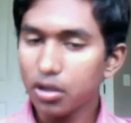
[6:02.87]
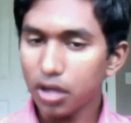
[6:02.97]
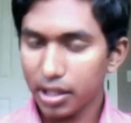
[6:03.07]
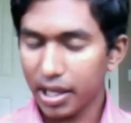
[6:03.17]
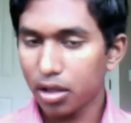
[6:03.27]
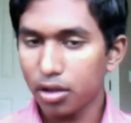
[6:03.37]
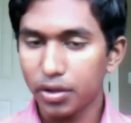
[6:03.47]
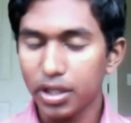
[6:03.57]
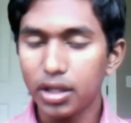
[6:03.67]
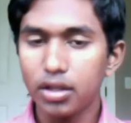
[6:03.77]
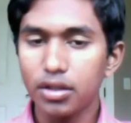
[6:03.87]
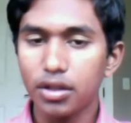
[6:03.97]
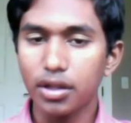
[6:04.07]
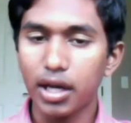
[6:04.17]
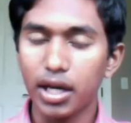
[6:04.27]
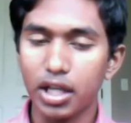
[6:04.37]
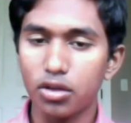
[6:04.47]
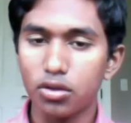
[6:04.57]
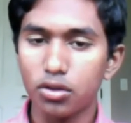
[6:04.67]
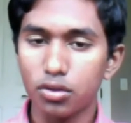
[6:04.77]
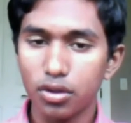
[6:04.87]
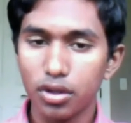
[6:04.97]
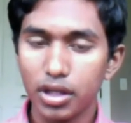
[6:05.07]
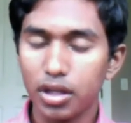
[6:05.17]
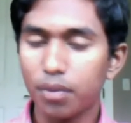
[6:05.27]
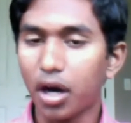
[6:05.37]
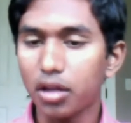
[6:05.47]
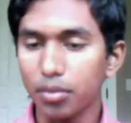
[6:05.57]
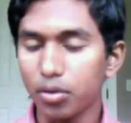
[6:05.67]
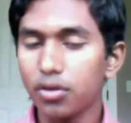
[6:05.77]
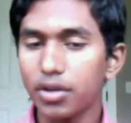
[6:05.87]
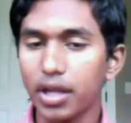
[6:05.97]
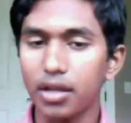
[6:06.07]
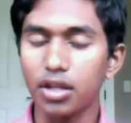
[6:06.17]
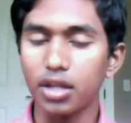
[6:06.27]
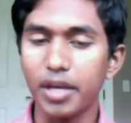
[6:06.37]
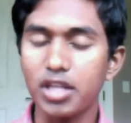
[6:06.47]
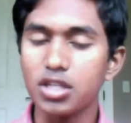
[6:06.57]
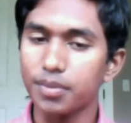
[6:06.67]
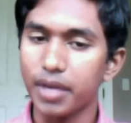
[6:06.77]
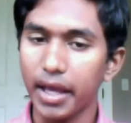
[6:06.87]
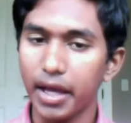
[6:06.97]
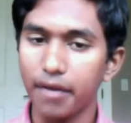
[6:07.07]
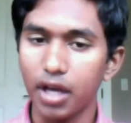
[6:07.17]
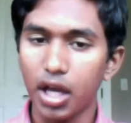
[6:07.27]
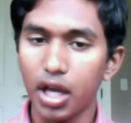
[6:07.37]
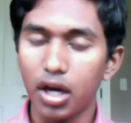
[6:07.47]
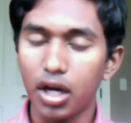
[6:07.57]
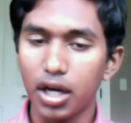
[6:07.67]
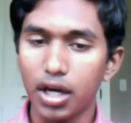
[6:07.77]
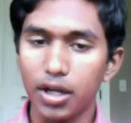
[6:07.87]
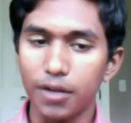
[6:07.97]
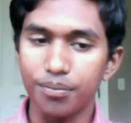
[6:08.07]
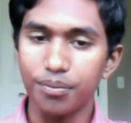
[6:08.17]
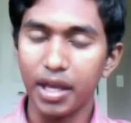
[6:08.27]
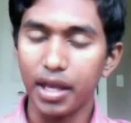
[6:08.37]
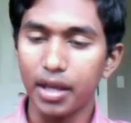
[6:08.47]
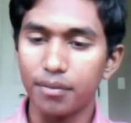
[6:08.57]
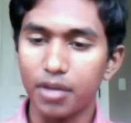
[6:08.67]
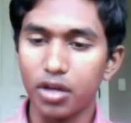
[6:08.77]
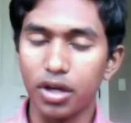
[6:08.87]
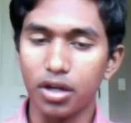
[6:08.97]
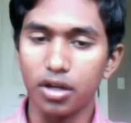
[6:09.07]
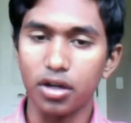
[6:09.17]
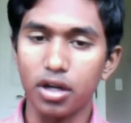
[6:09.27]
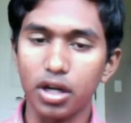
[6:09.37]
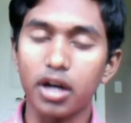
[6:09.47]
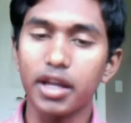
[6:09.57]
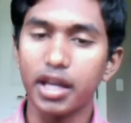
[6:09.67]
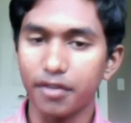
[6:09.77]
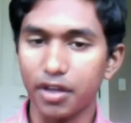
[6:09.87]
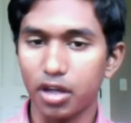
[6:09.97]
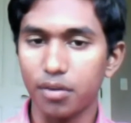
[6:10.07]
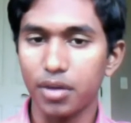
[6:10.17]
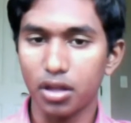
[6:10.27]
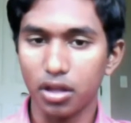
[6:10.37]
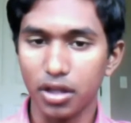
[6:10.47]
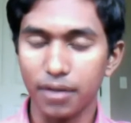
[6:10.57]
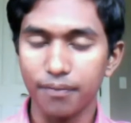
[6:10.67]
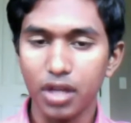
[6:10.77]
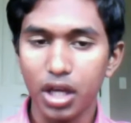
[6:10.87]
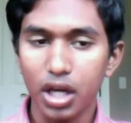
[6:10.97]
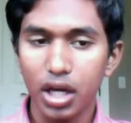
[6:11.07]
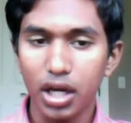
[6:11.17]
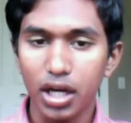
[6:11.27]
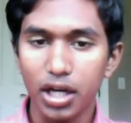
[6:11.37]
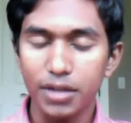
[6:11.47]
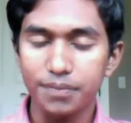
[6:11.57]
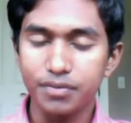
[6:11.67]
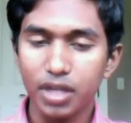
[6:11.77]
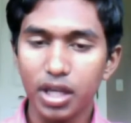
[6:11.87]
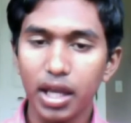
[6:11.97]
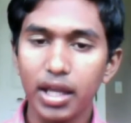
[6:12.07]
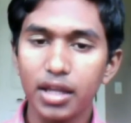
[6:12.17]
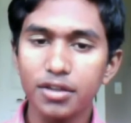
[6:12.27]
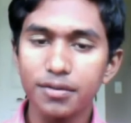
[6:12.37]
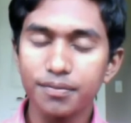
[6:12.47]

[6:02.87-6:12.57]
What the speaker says: an S3, it's possible that the patient may be going under a cardiac failure, basically. And